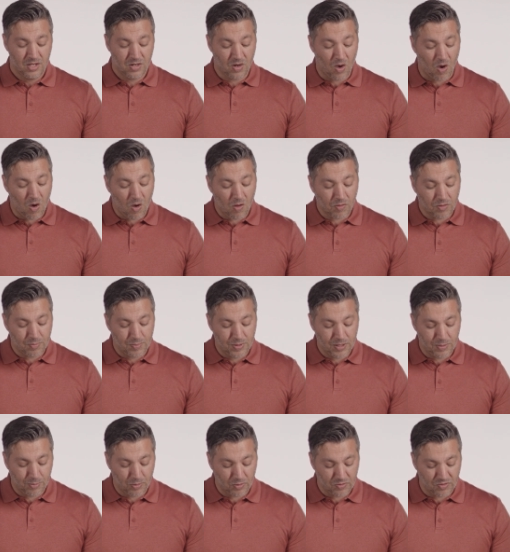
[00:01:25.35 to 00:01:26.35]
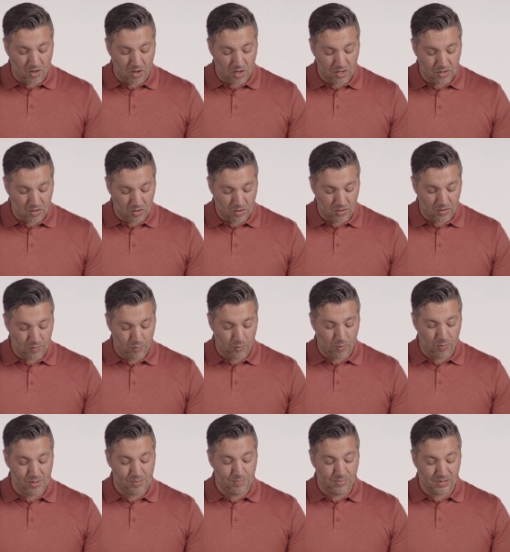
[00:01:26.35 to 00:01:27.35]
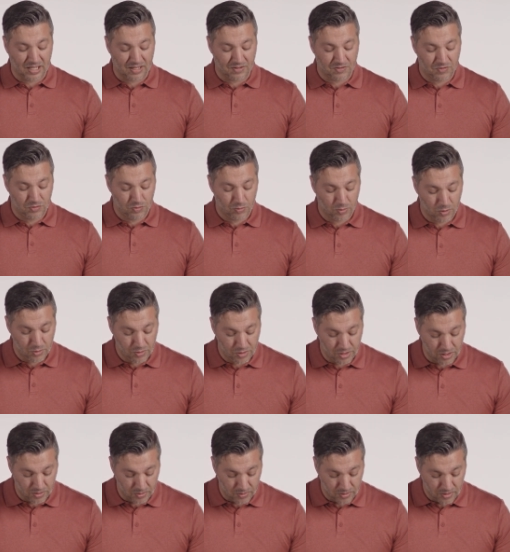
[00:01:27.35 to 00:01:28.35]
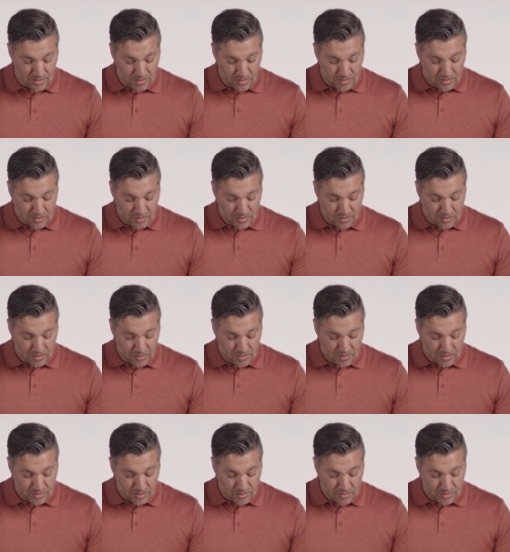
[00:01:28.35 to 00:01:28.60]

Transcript: And all the peoples on earth will be blessed through you.